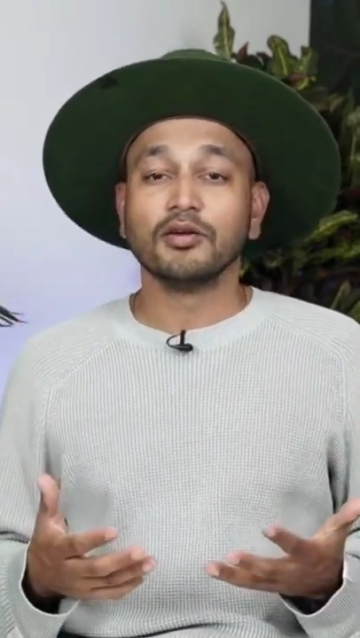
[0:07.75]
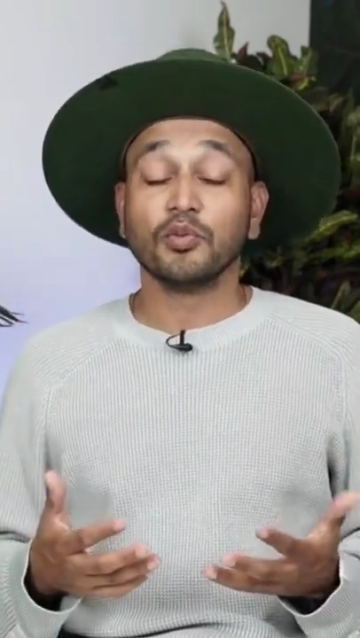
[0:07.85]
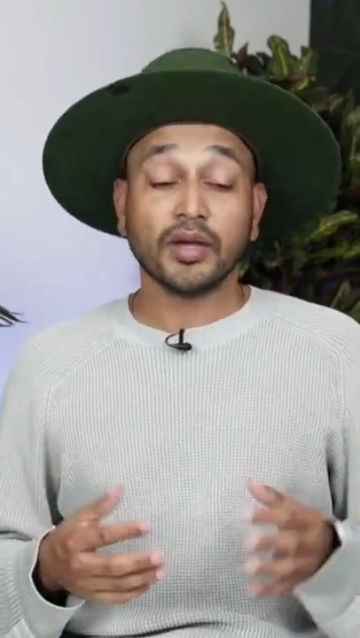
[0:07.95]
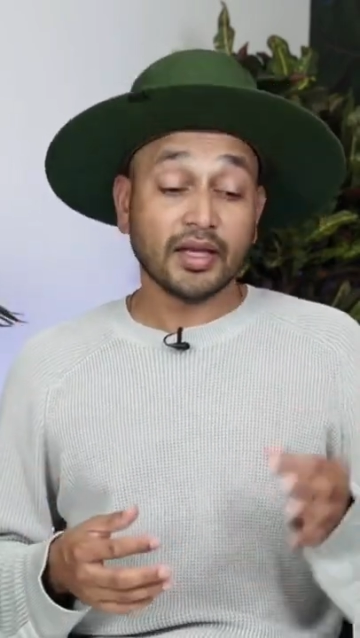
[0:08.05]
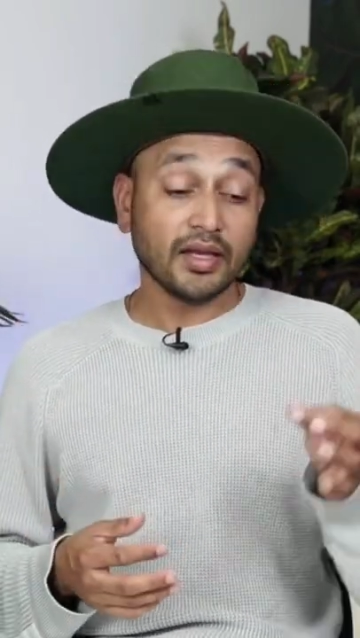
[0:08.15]

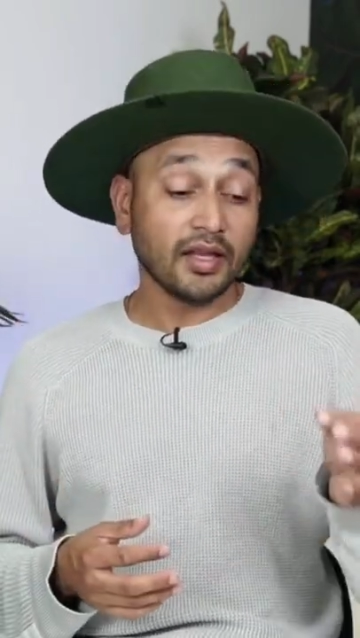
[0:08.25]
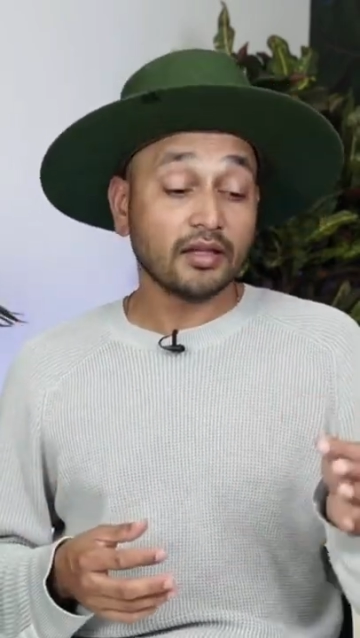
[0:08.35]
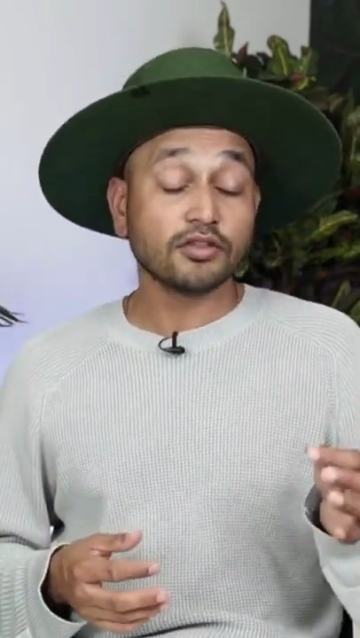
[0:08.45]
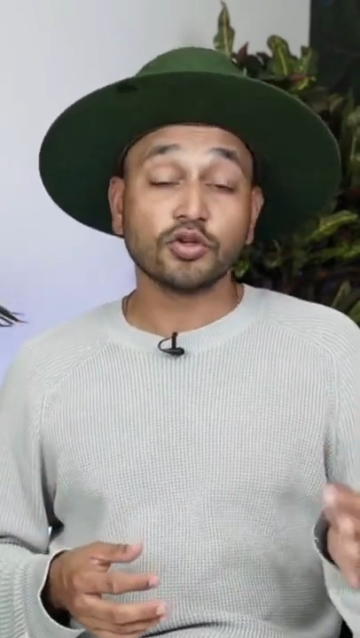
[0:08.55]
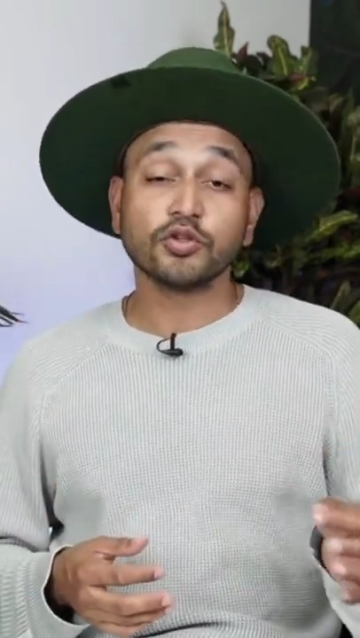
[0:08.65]
We can
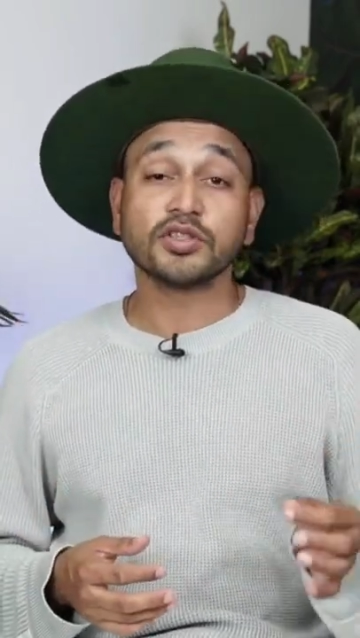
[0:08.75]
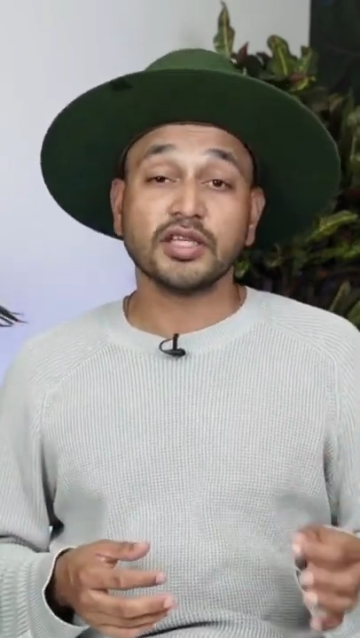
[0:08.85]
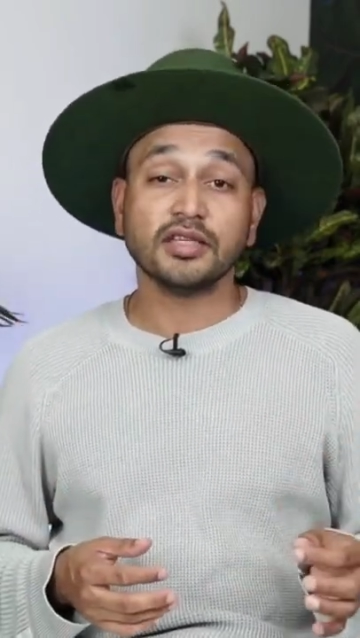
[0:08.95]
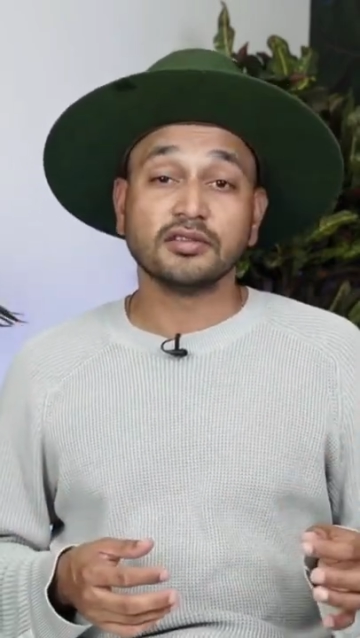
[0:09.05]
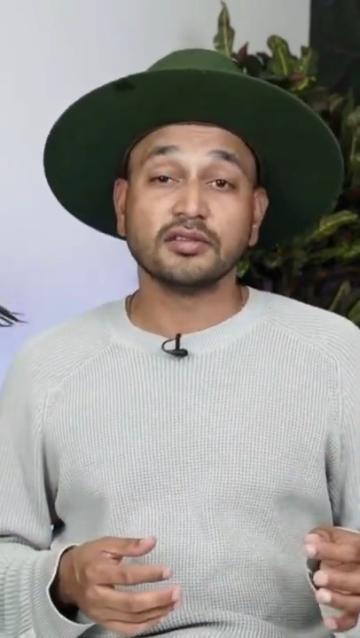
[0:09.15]
either sow
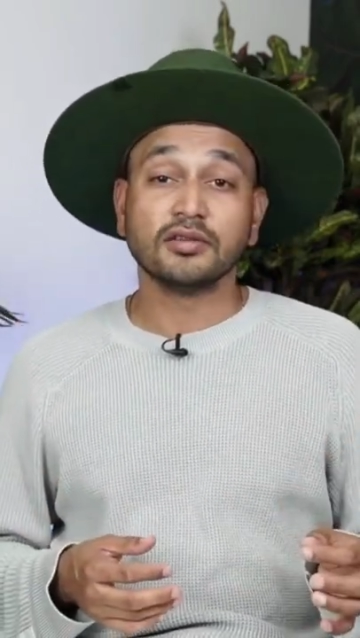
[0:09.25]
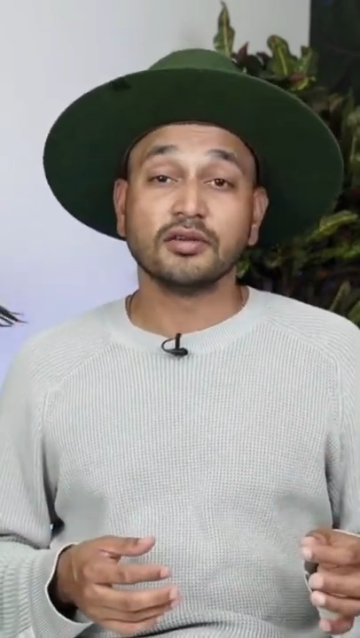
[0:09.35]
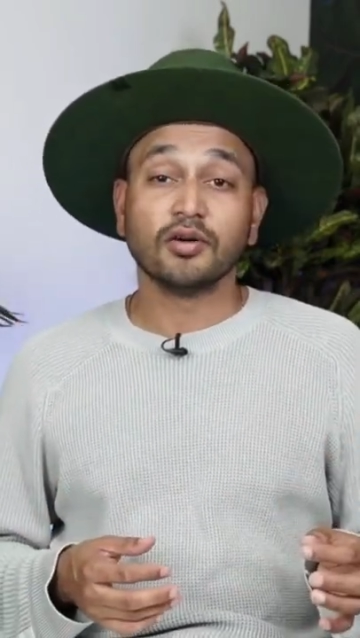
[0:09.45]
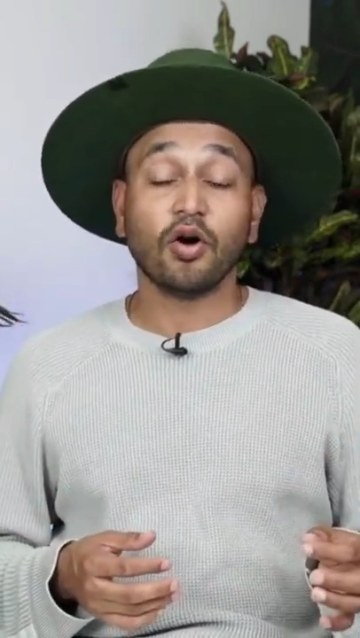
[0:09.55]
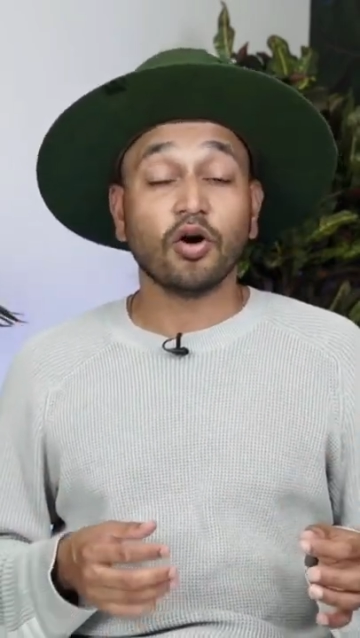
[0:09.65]
seeds
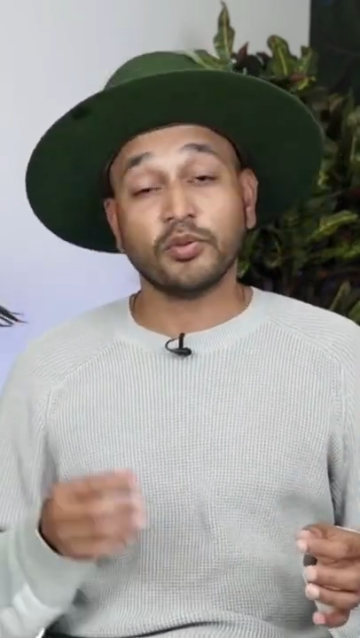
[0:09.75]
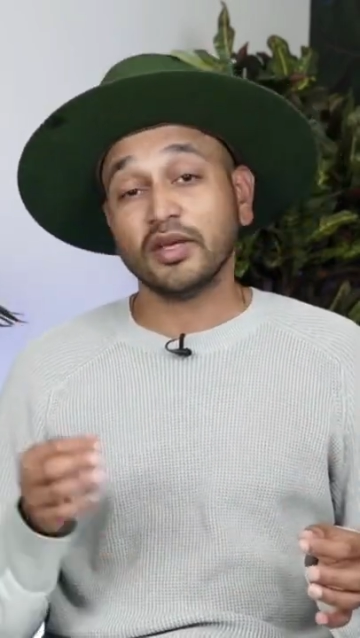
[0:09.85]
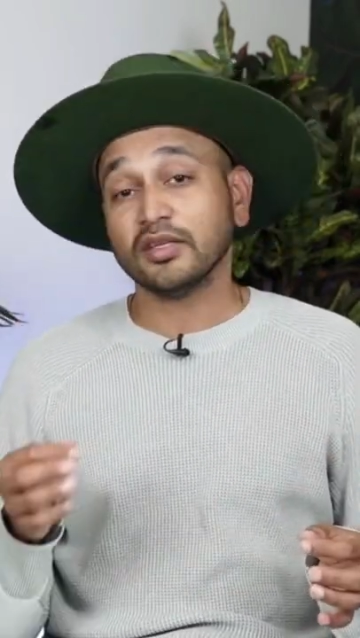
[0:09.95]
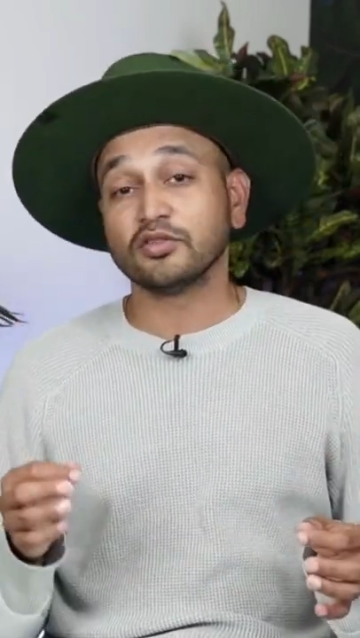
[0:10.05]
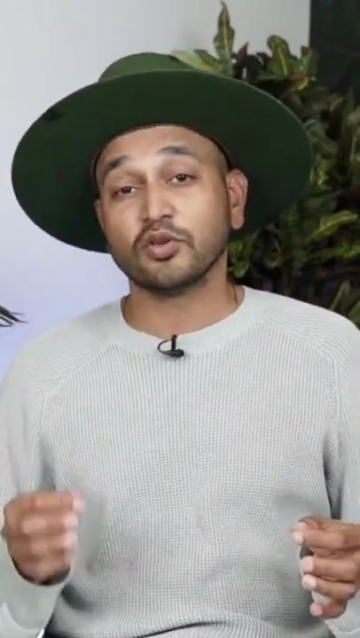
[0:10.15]
or we
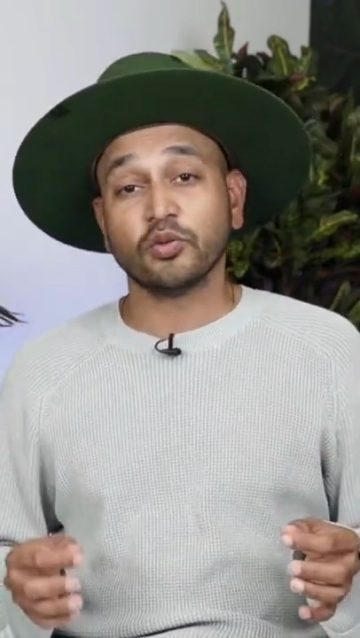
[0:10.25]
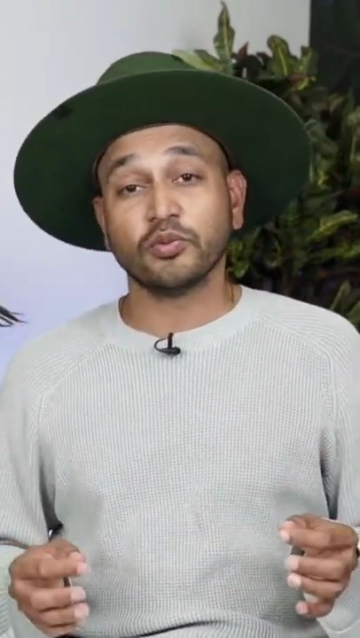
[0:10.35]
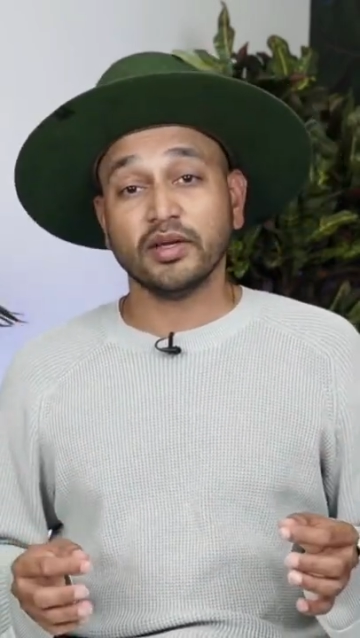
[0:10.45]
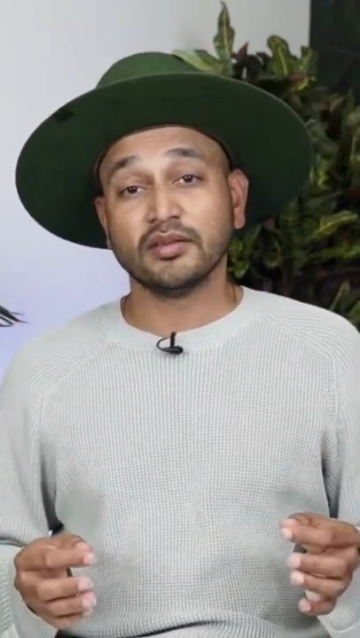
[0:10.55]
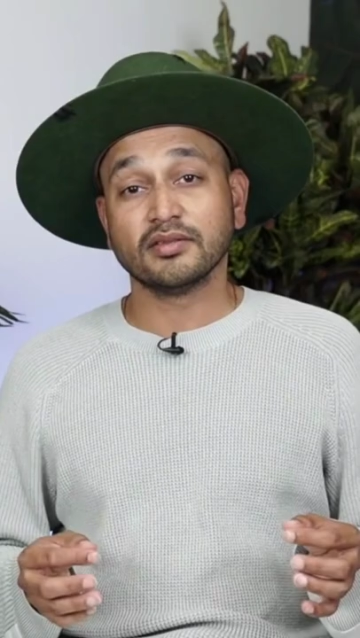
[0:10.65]
can sow
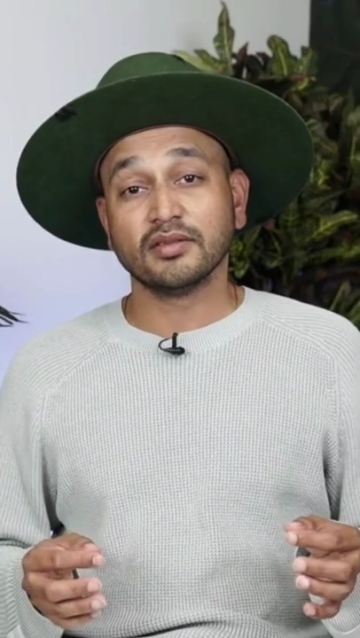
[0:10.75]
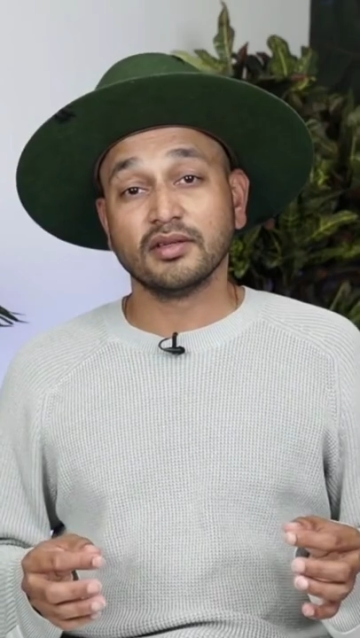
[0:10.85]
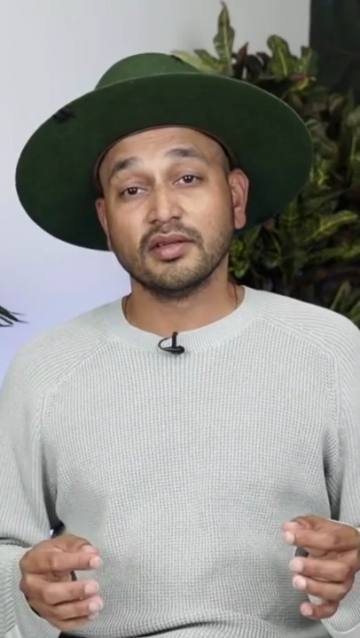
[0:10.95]
weeds.